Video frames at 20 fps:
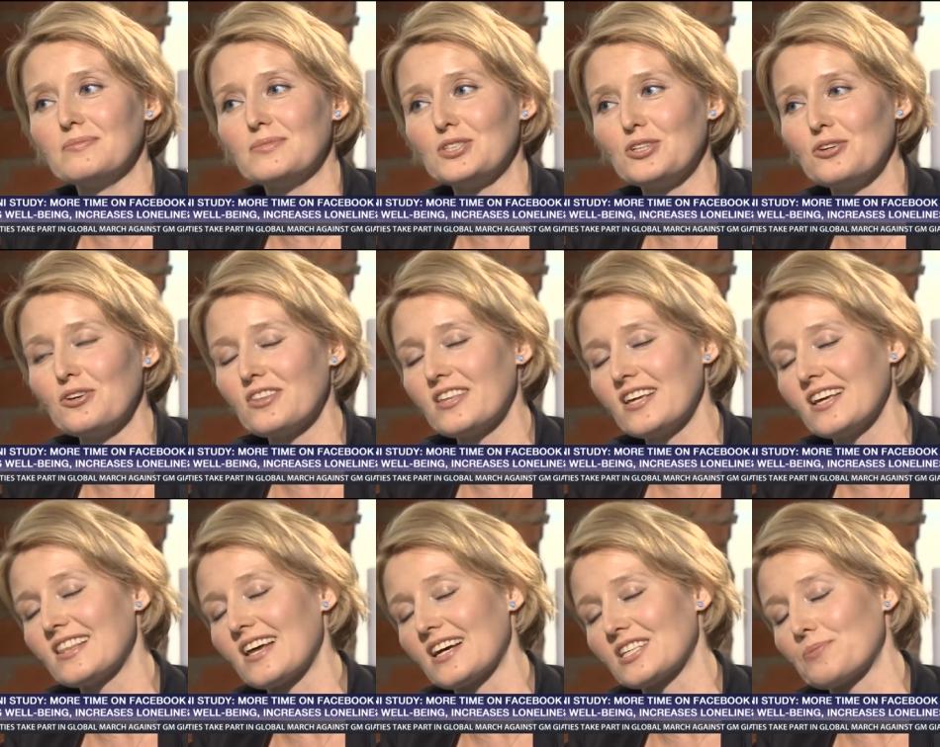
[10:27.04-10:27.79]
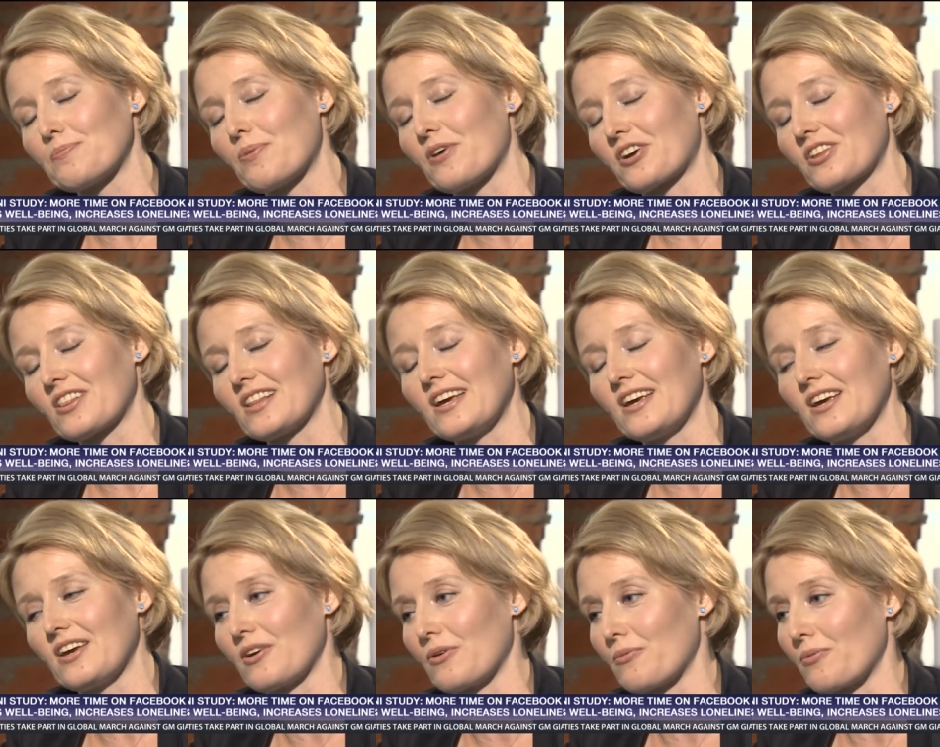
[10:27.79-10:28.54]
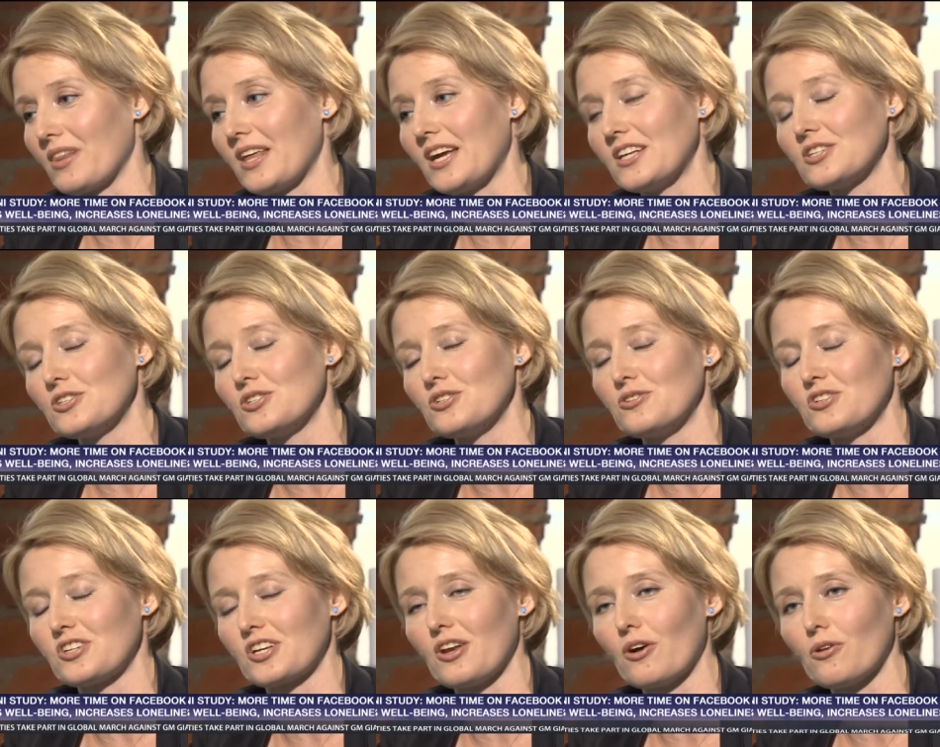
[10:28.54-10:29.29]
Do you think that's partly related
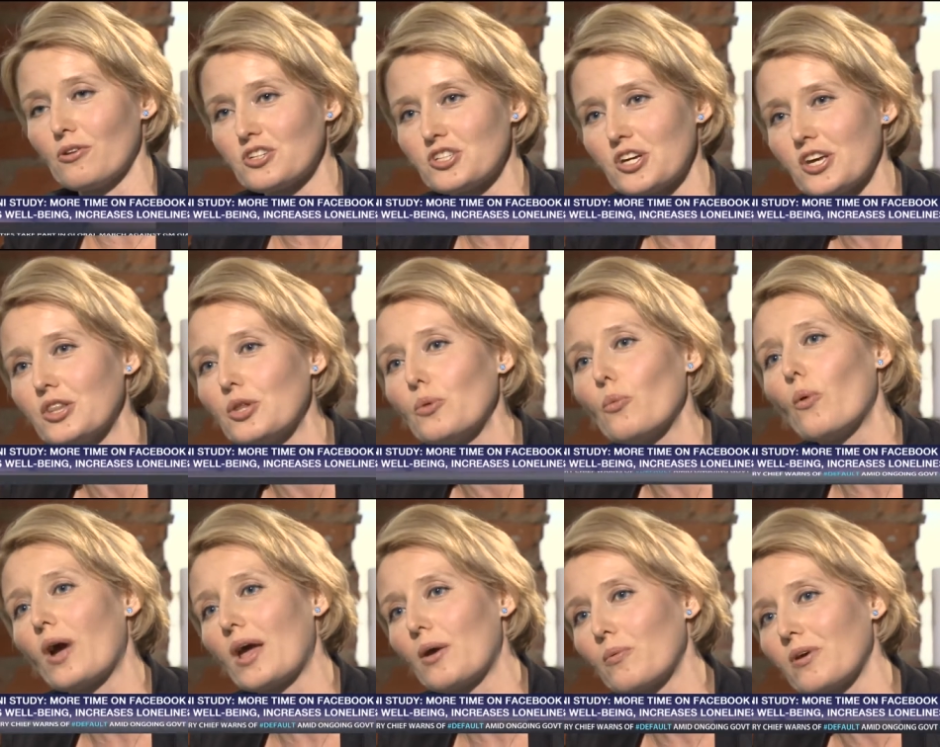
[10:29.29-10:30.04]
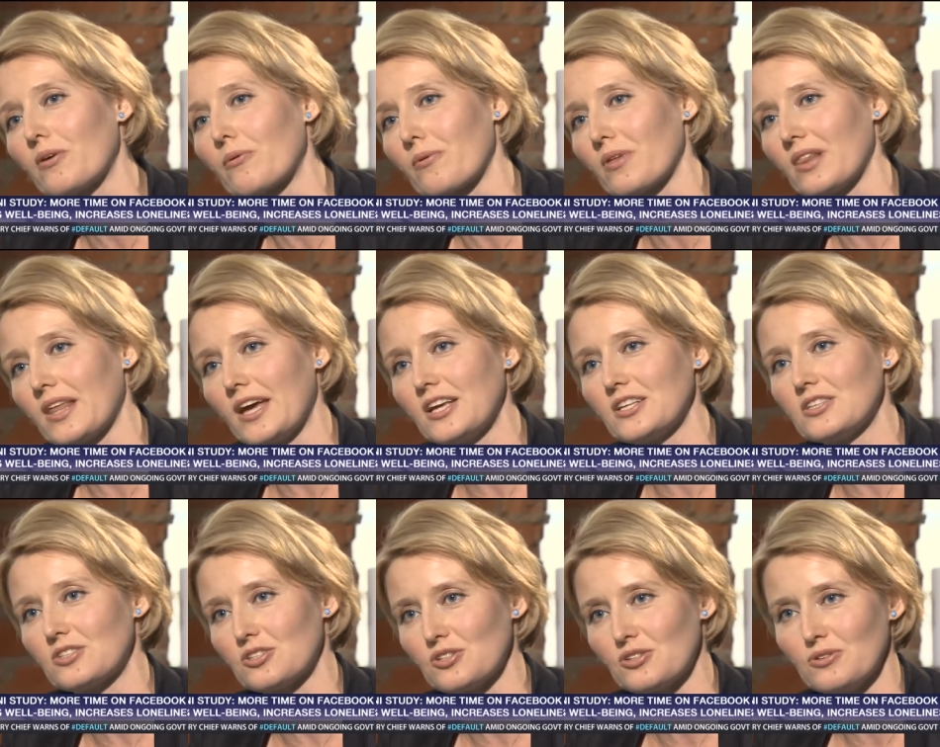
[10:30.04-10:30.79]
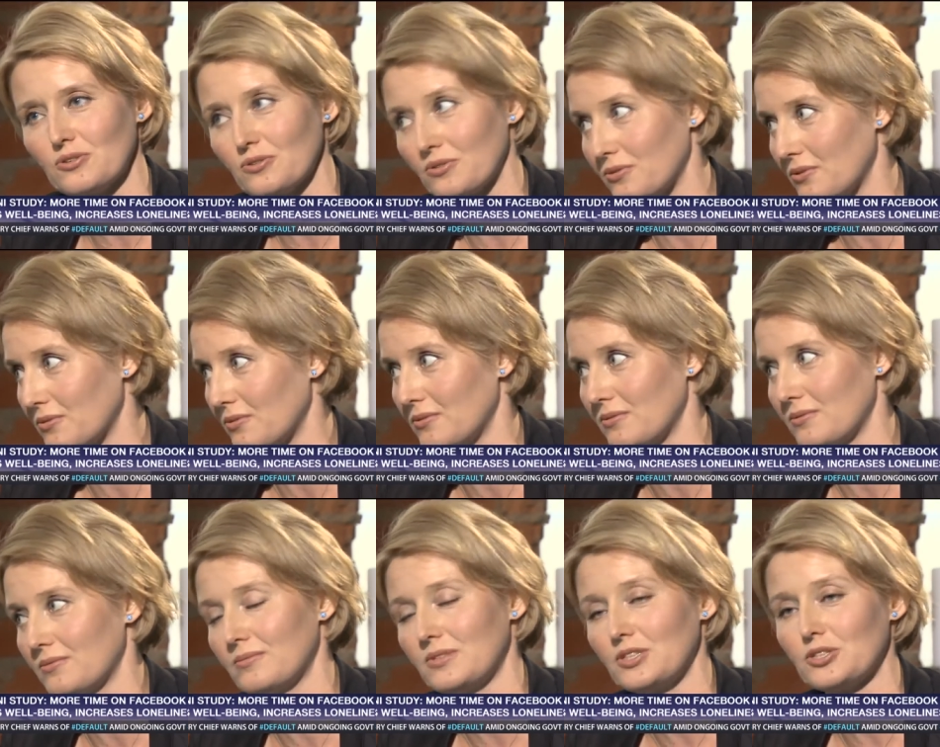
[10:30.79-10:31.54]
to technology and the way we relate
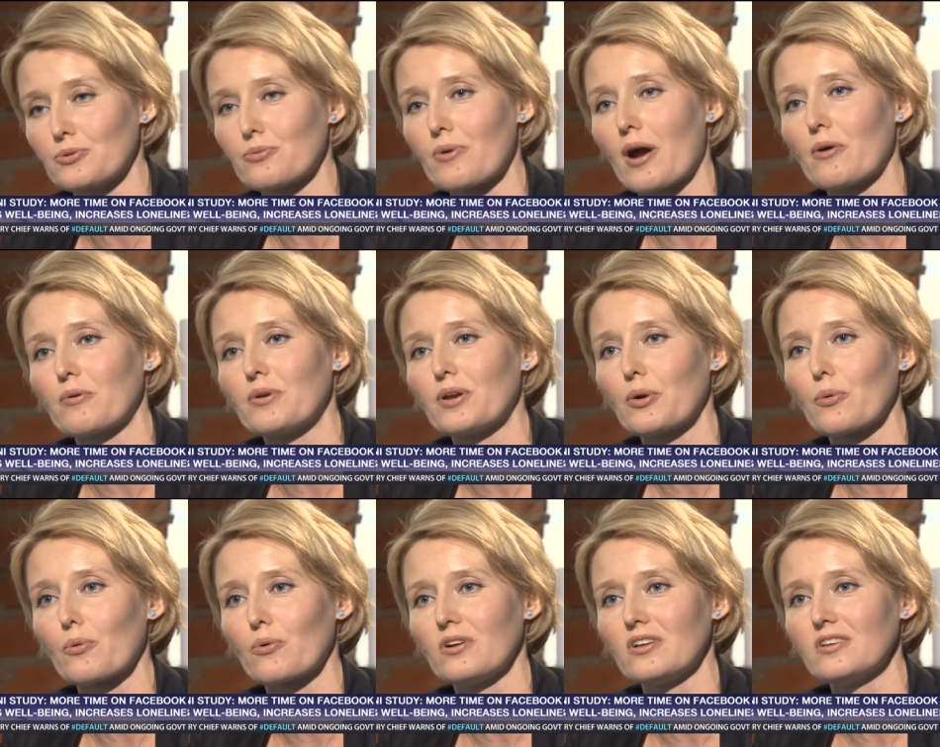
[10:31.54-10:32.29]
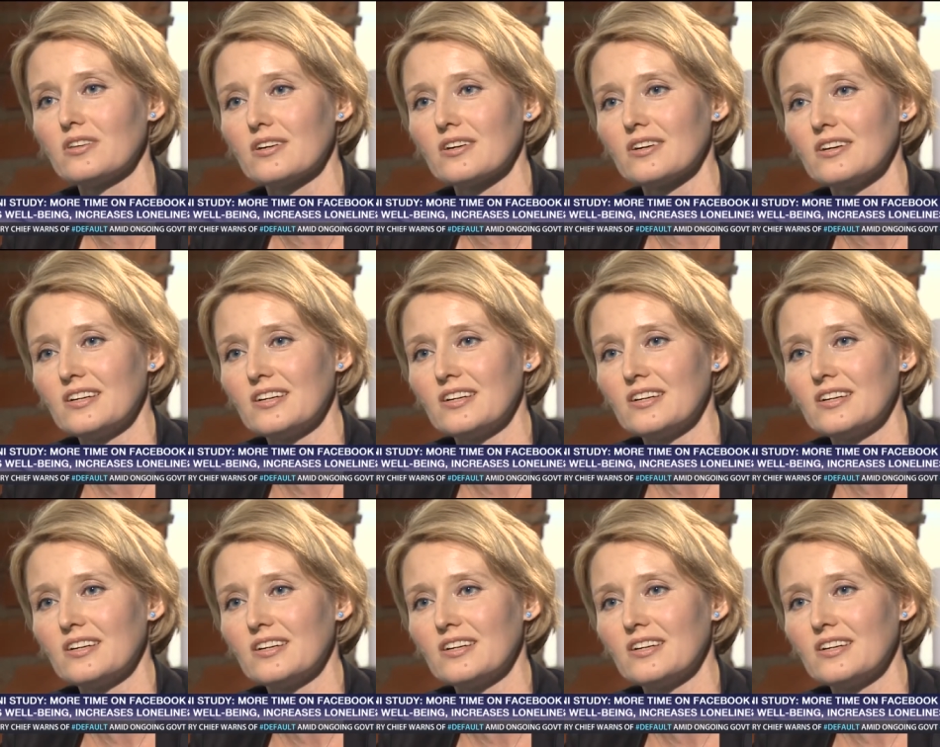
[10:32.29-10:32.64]
to the surrounding world?